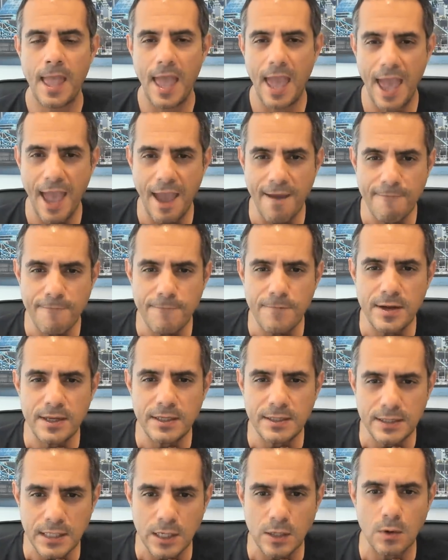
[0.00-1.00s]
every
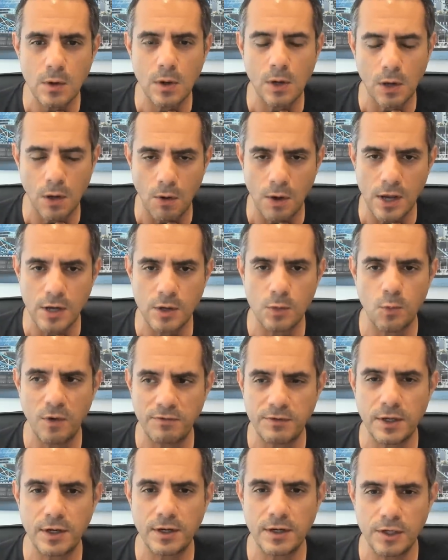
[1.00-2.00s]
single client
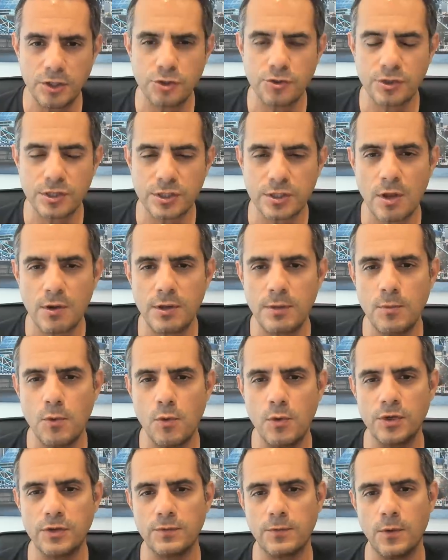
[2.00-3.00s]
we've done an interest-only
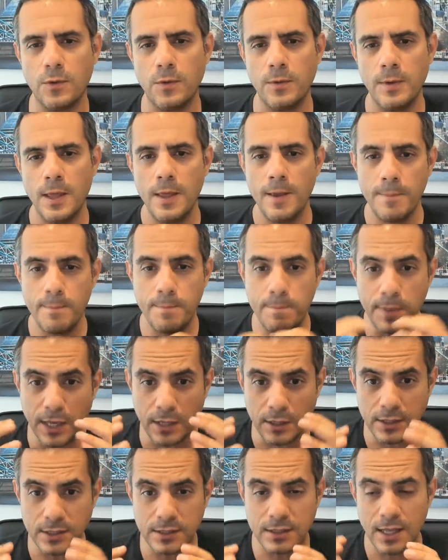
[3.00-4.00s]
mortgage for,
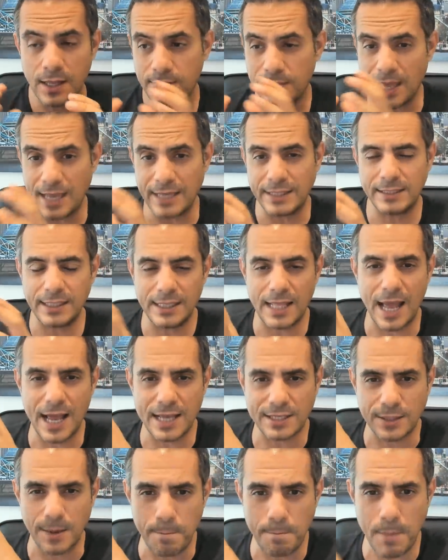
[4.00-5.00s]
because they see that
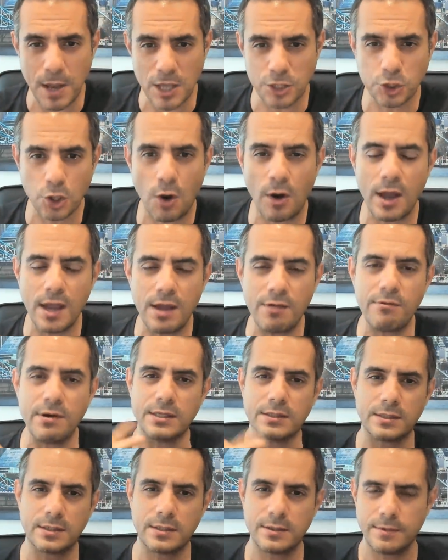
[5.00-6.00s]
as a much higher
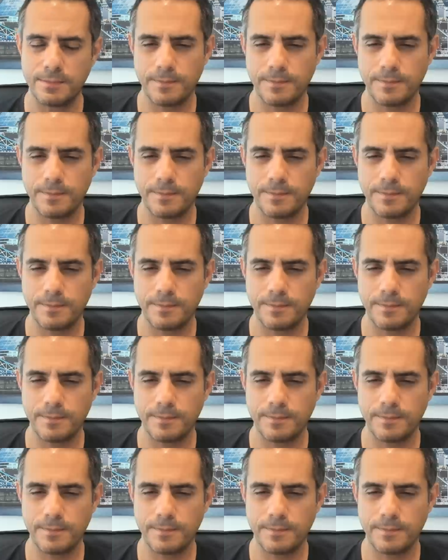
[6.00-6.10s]
risk.